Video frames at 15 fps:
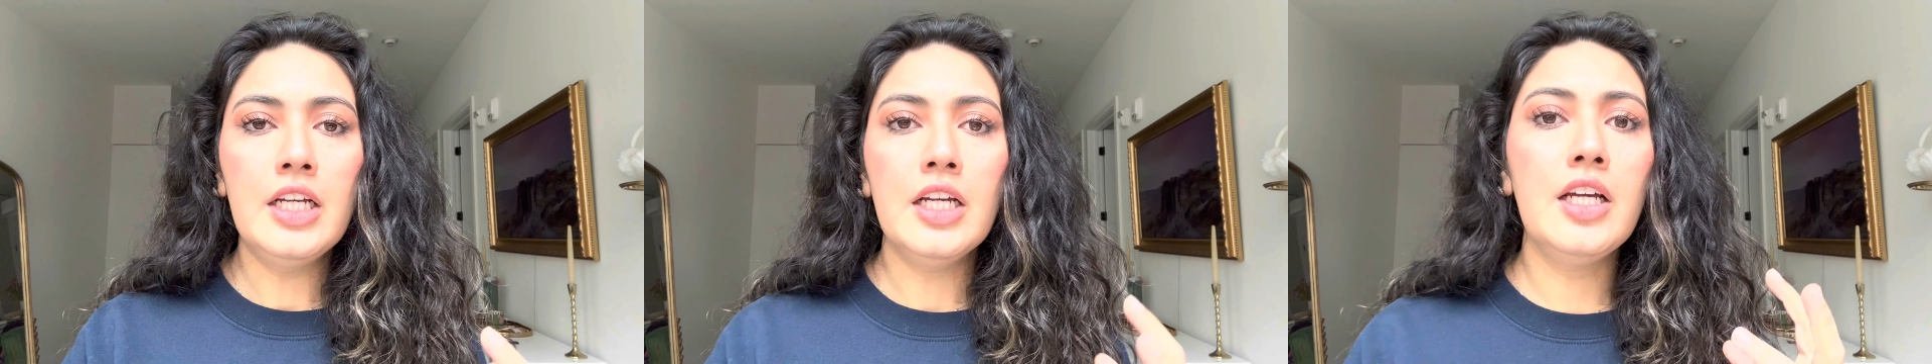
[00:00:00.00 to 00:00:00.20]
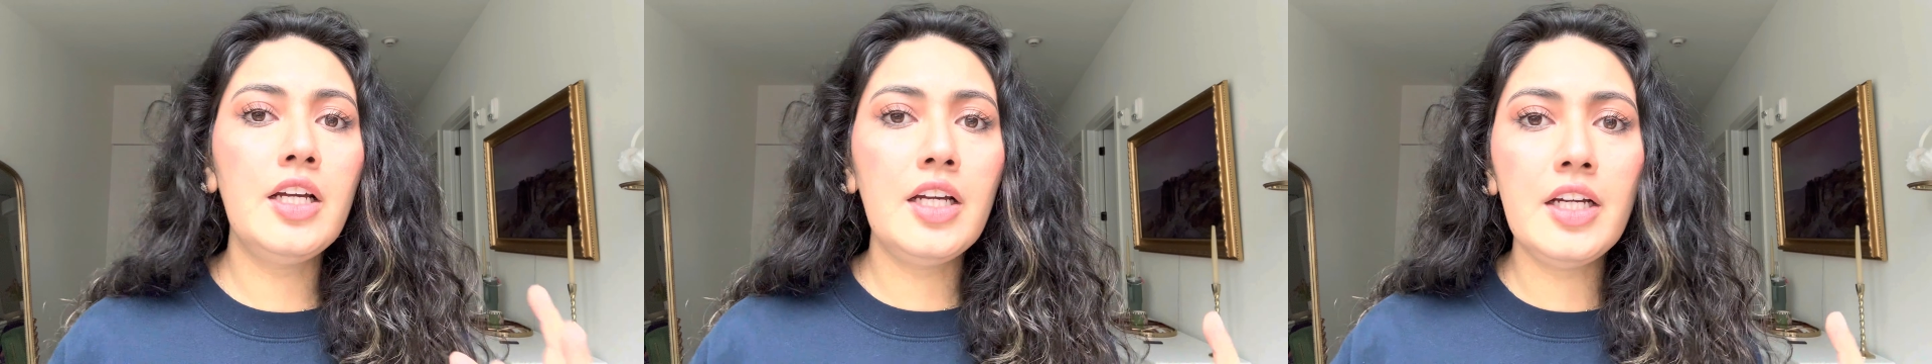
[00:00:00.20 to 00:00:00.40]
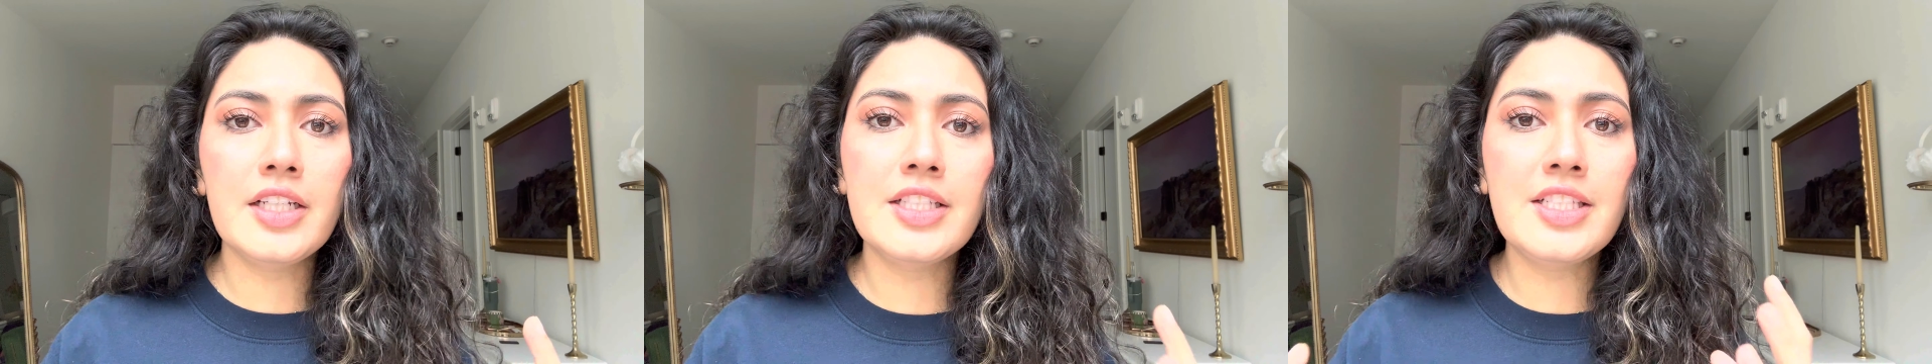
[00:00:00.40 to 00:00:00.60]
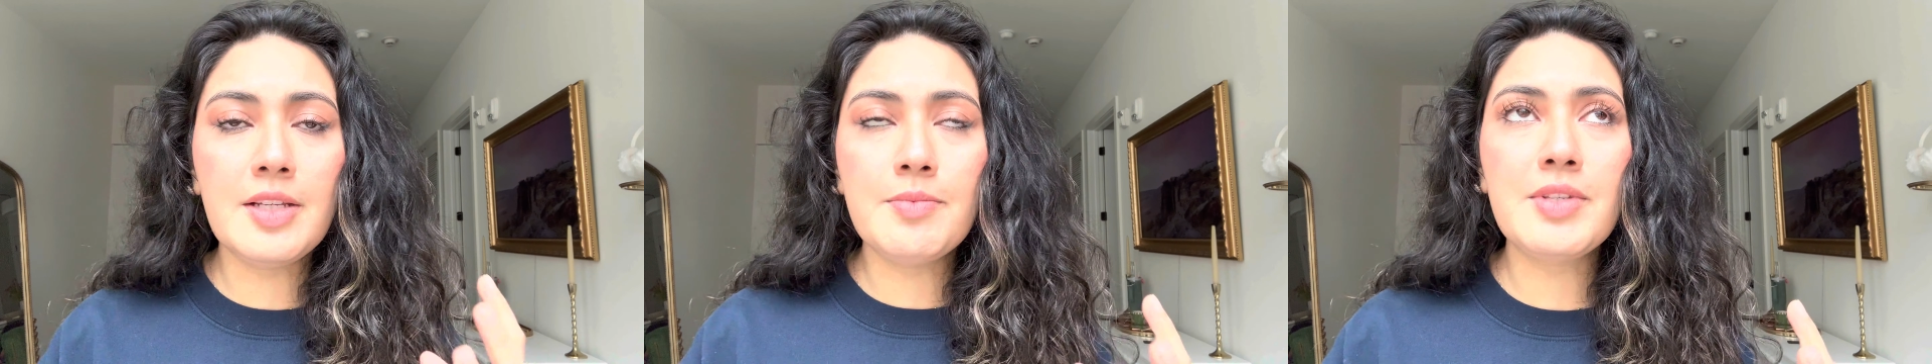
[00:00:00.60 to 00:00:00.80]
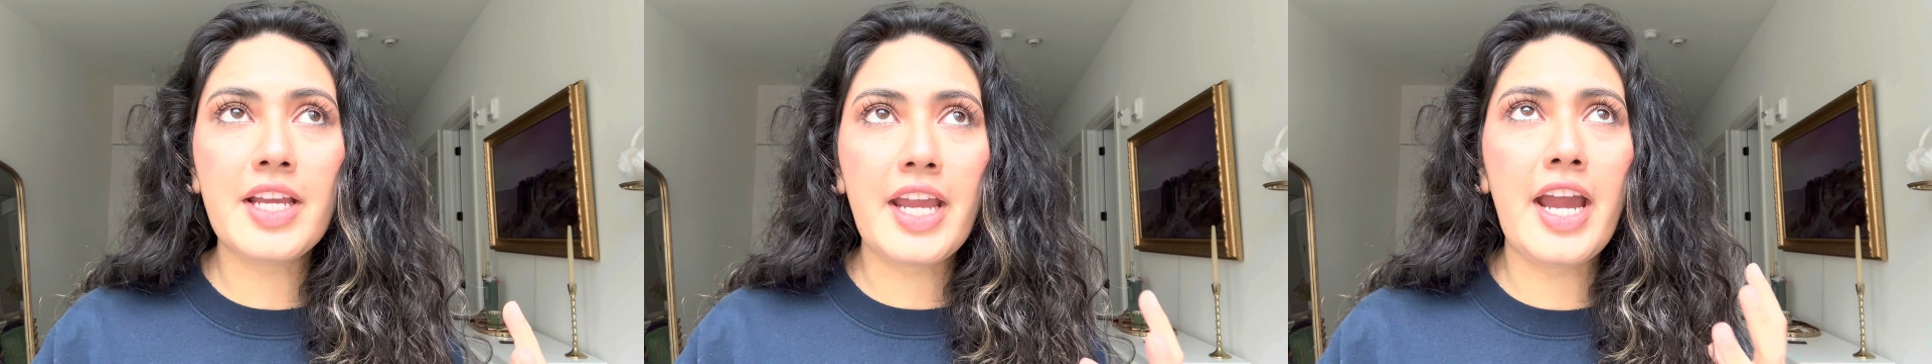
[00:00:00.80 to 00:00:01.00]
it
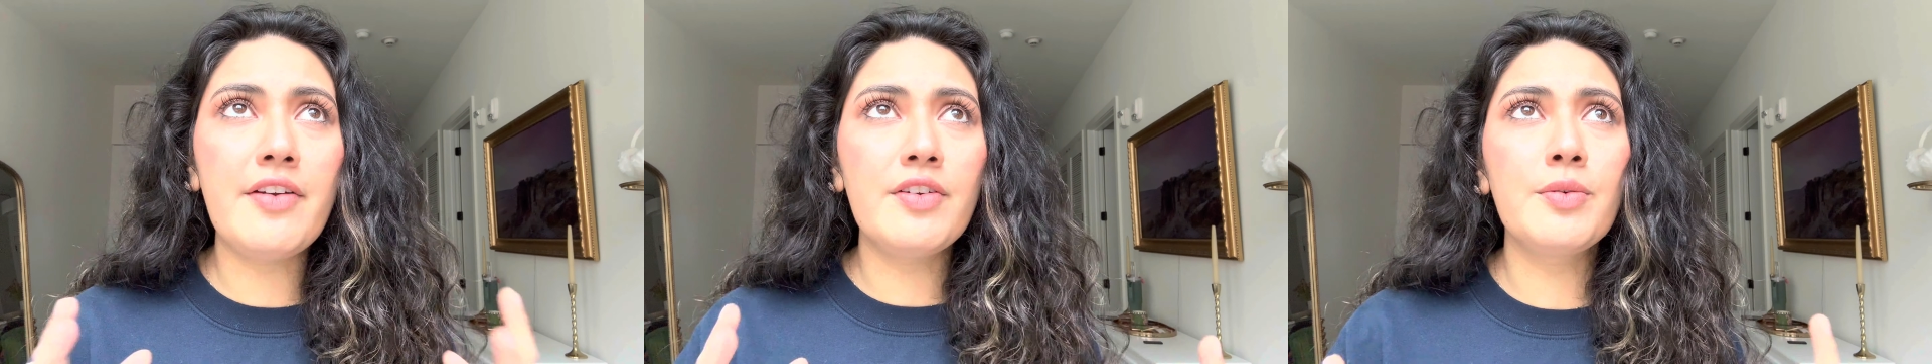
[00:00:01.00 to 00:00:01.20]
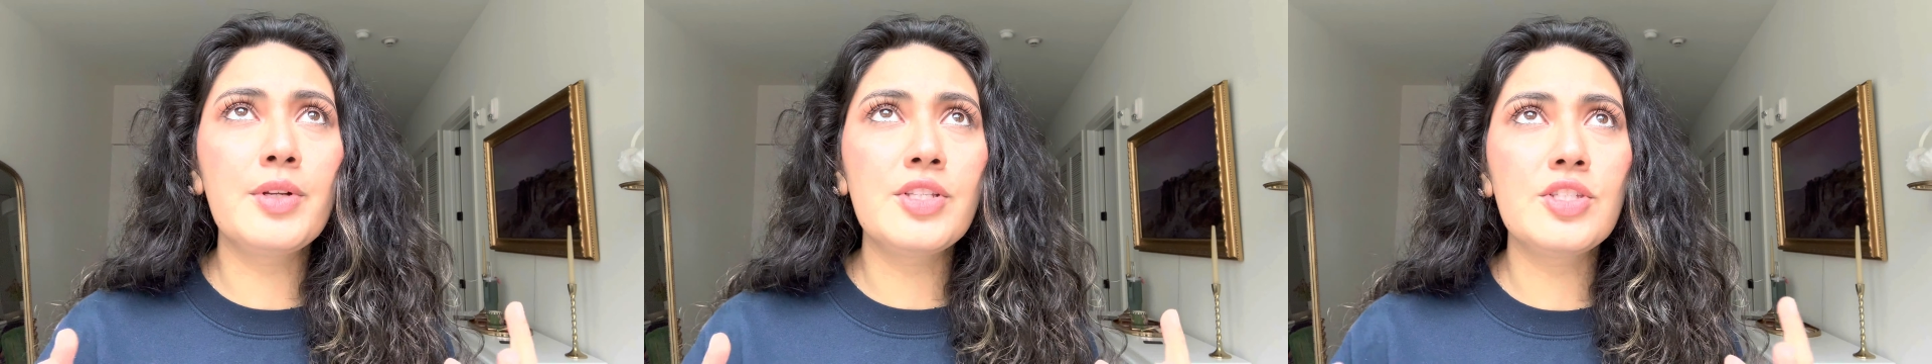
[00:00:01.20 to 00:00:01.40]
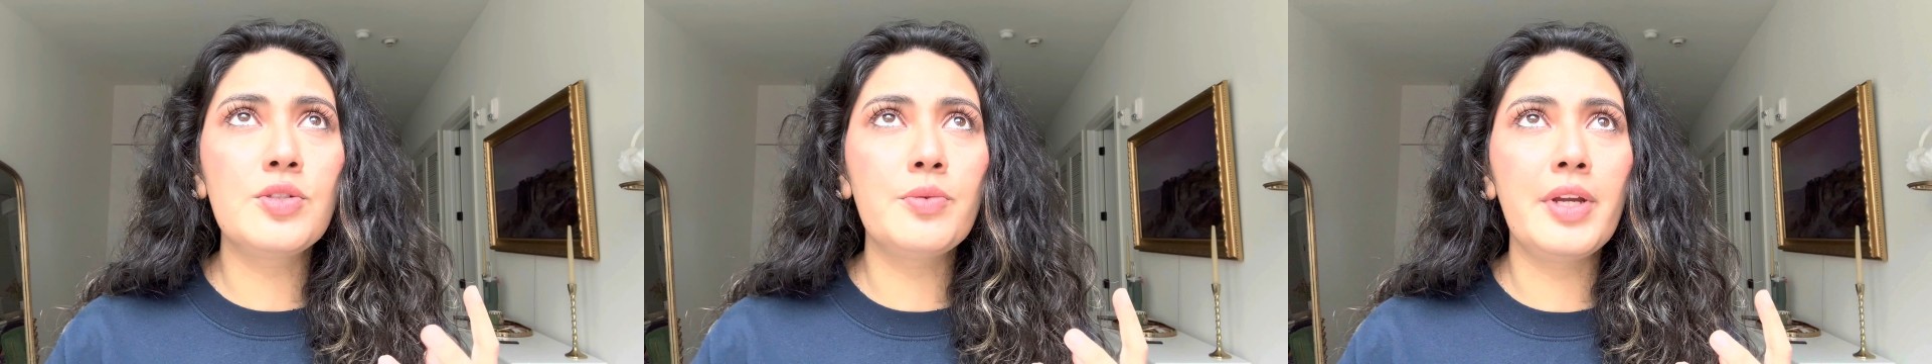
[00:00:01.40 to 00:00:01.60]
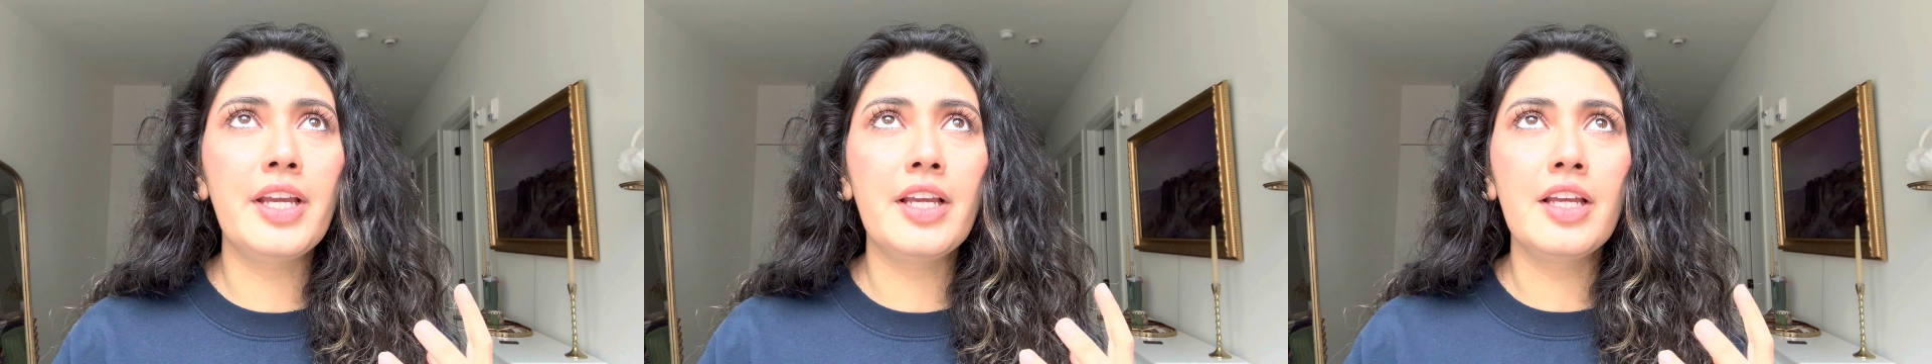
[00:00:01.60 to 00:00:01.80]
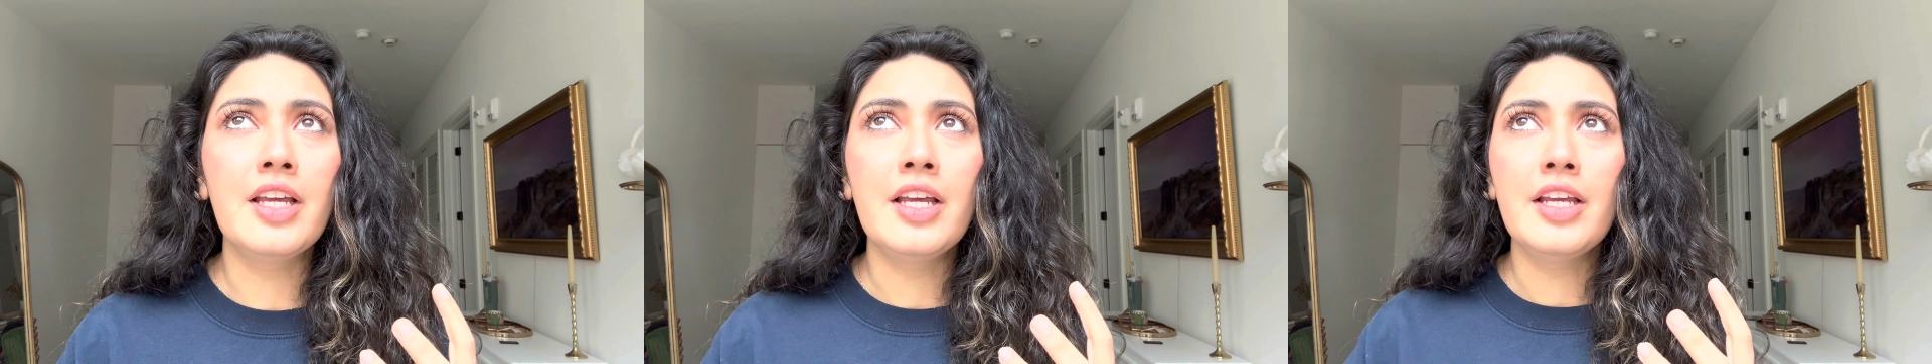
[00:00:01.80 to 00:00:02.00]
seems like everyone's doing,